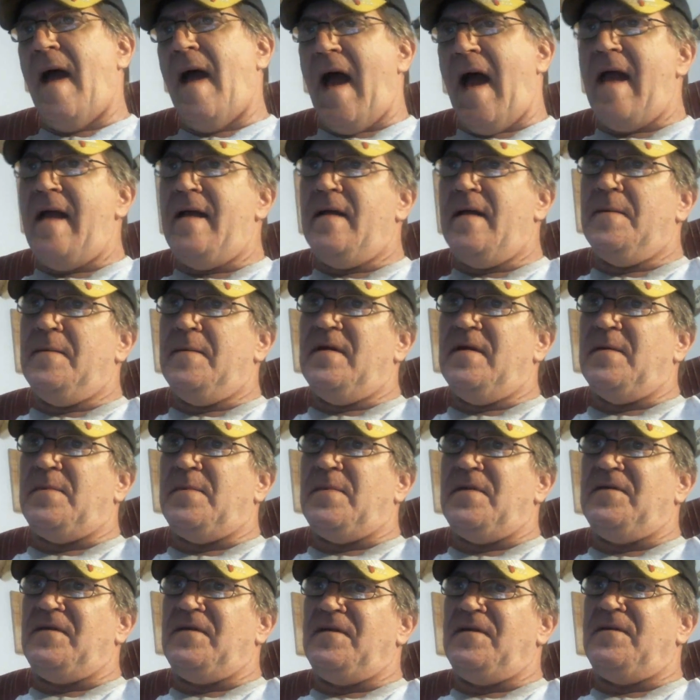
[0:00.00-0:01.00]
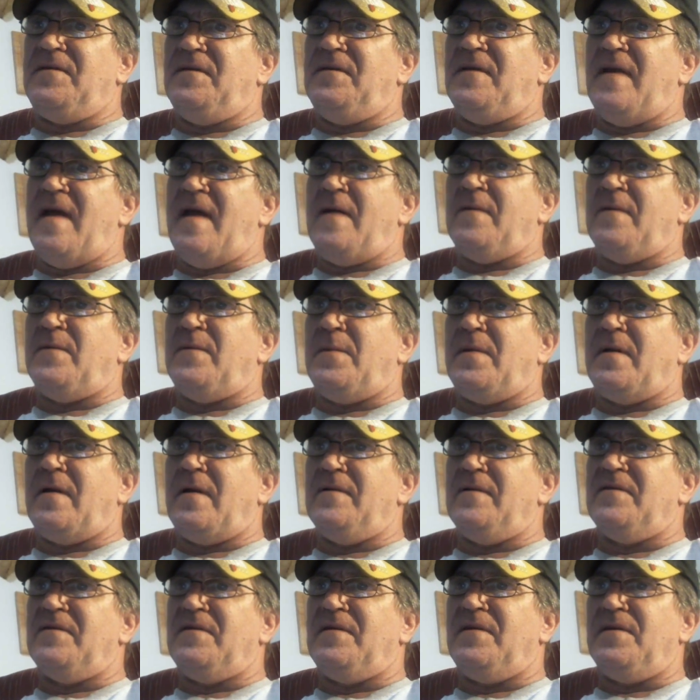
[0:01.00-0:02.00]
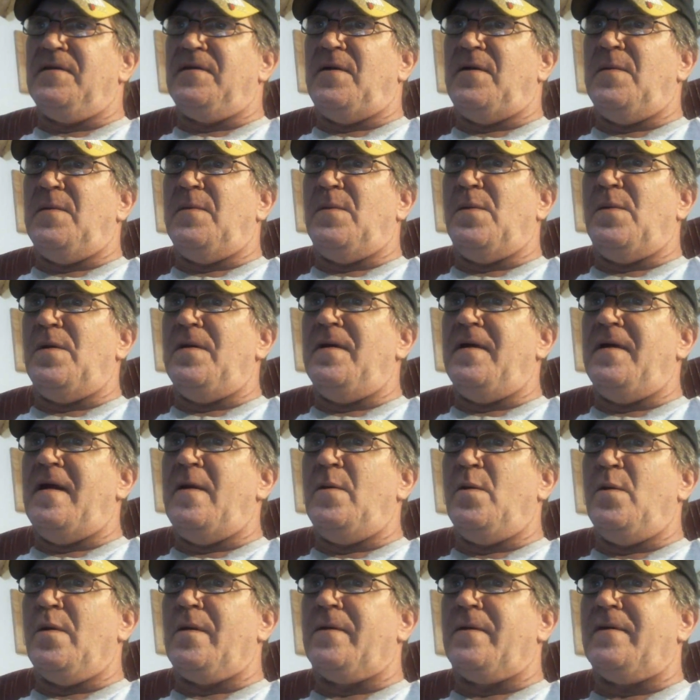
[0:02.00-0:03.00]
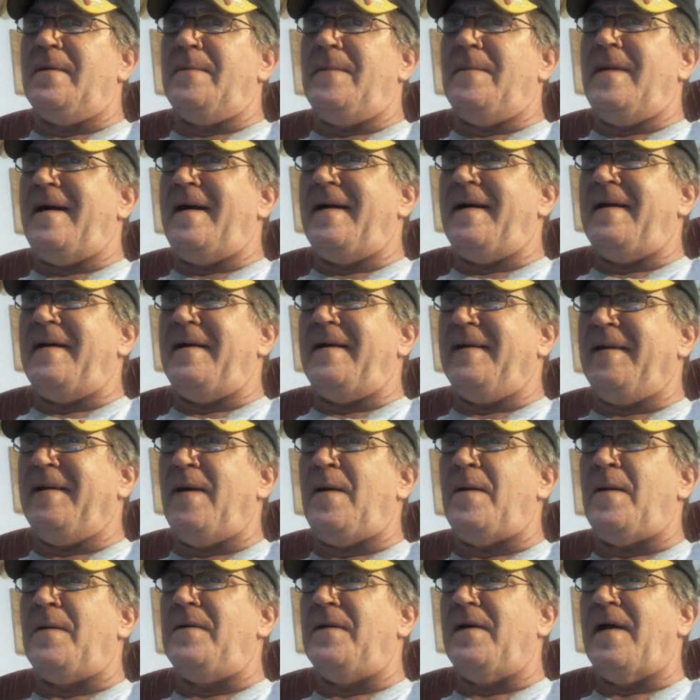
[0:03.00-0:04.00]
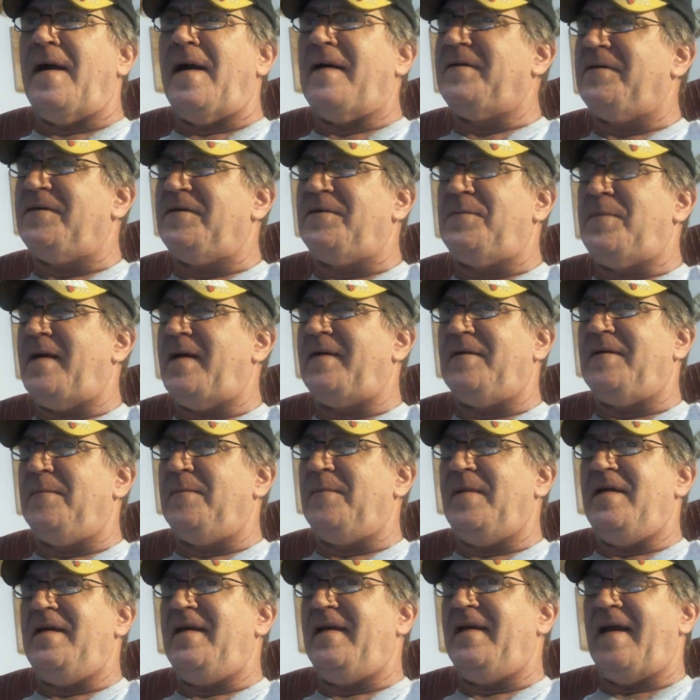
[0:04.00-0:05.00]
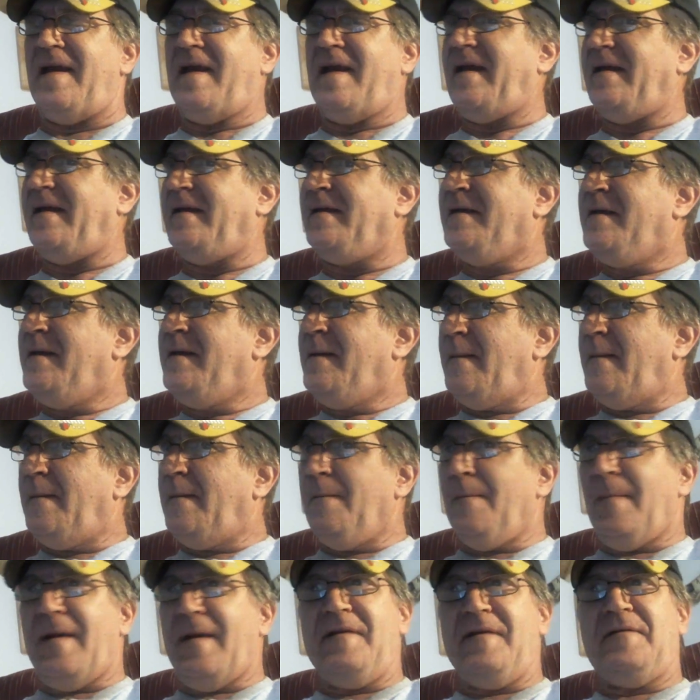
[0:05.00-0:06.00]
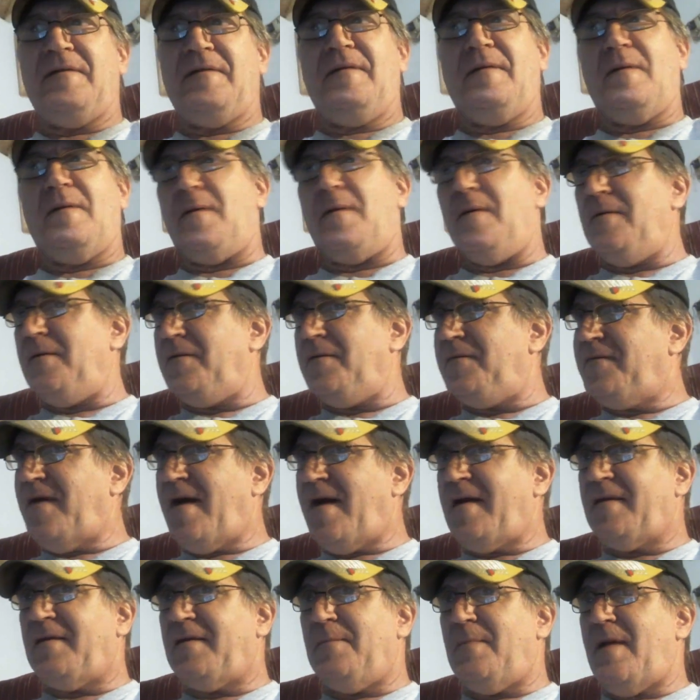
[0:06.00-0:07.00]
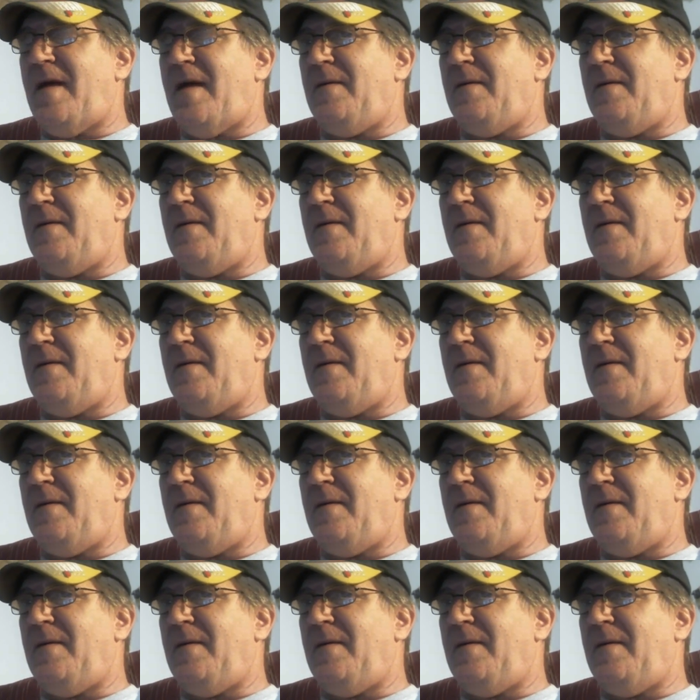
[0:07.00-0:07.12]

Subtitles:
I am in a position now, because of the good old boy network, that my lawyer, I suspect of being a Mason, or the fact of the